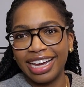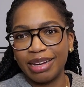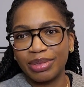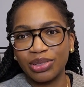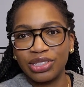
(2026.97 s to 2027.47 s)

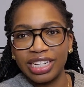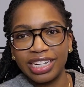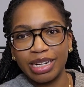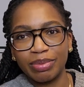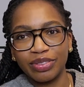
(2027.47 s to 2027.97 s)
So she
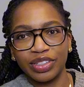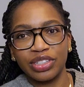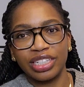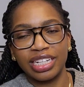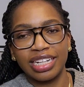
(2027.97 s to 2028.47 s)
knit up a
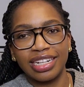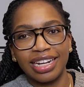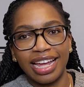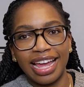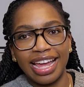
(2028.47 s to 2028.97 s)

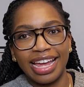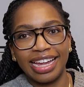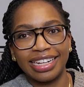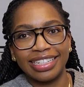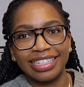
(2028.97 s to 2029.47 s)
version,
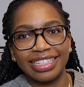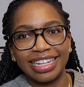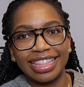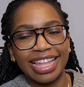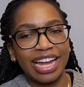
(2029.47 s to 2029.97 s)
and
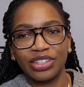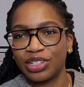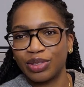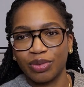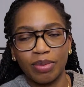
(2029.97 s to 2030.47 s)
that
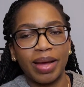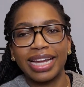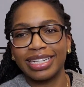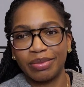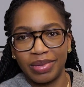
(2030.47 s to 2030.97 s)
just
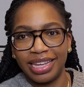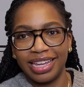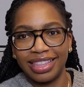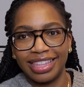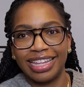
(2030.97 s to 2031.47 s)
reminded
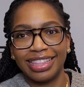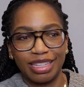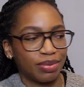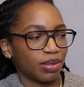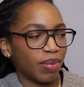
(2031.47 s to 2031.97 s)
me that
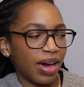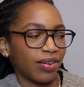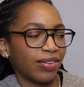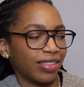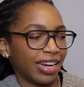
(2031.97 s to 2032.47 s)
this was a
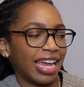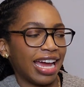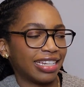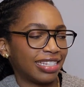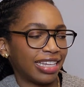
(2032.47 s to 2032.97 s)
pattern that I
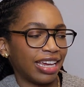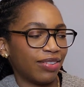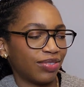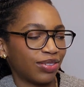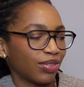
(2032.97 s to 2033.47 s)
had
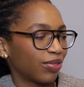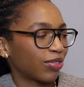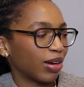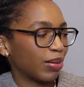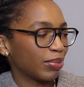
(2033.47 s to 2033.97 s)
saved
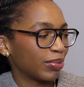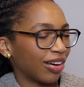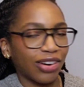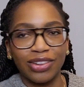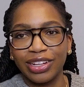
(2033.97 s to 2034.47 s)
from
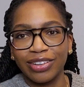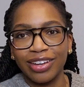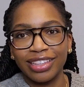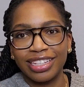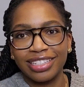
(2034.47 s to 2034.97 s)
earlier
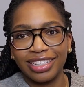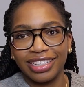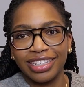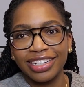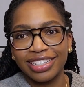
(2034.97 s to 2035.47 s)
on this
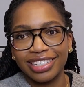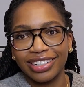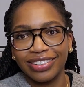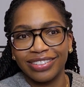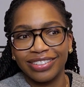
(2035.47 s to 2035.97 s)
year.
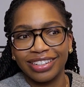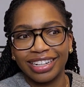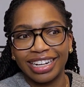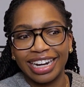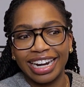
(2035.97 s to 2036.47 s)
So
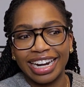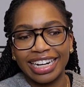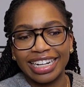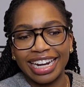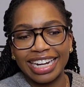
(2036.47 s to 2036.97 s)

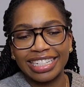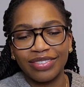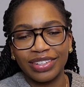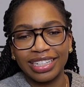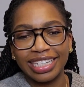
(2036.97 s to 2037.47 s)
it
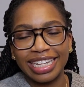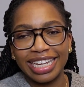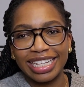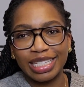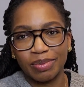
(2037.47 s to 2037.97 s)
definitely
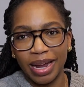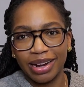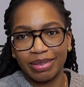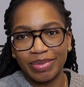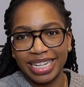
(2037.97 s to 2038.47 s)

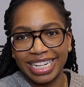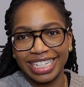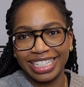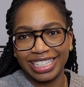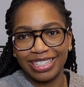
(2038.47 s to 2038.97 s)
inspired me
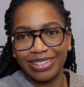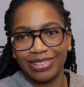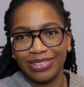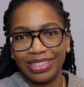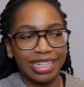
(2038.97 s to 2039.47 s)

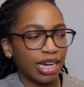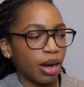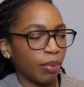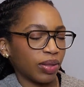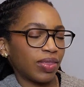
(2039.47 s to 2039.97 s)
to
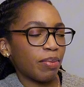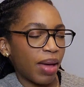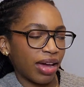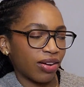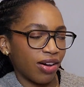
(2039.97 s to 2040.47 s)
put
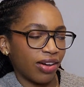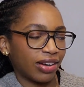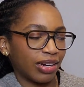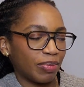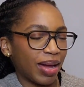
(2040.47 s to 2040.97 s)
back
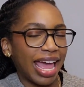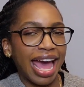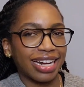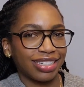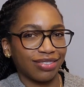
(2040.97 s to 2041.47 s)
on my
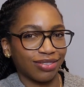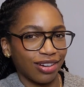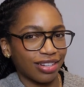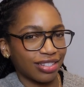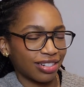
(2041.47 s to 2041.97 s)
active
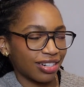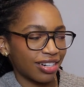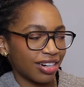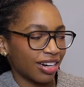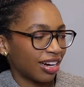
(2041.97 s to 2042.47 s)

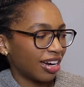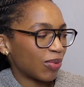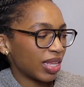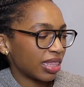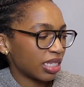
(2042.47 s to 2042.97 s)
roster.
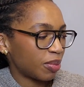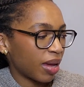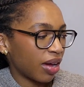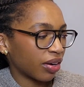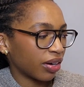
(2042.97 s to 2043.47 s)
With this
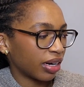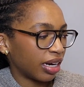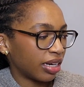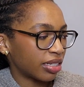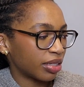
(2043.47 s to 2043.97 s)
pattern, it
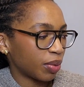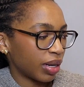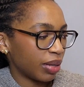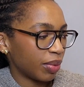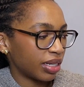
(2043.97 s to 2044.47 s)
is a
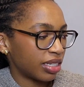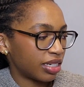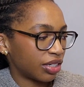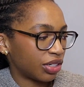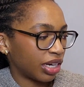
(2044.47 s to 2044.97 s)
21
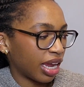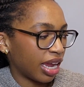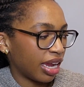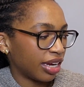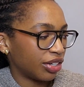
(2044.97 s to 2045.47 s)
stitch
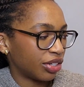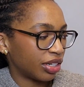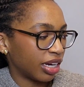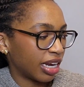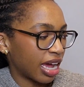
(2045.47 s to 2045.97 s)
gauge.
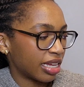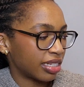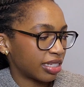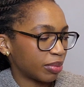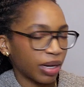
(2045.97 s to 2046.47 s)
It has
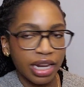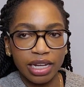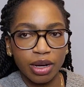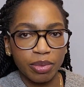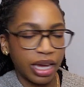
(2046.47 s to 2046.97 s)
some
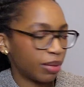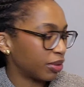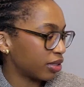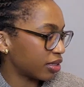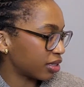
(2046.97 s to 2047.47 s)
honeycomb
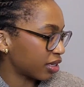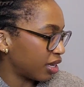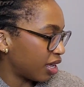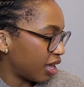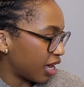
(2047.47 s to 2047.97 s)
cables,
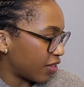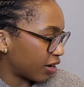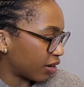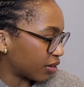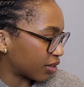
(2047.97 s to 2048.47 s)
and then it
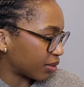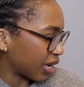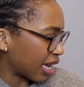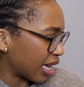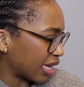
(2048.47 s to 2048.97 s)
also
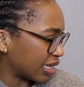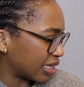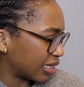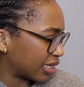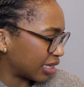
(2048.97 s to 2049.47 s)

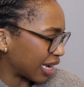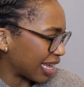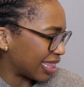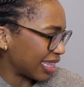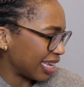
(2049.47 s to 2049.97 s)
has, I
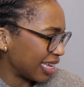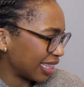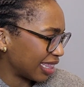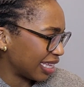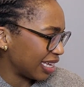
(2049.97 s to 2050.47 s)
think
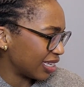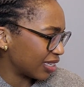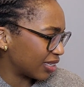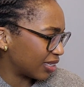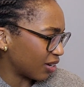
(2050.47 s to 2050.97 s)

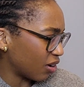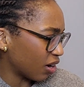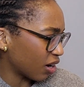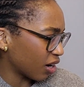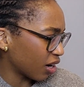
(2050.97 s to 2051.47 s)
these
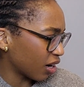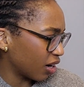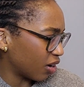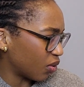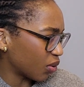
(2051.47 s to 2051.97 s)
are
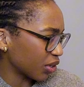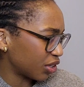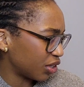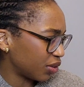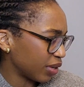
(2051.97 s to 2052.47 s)

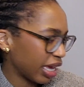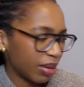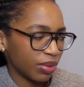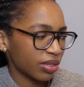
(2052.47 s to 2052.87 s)
horseshoe cables.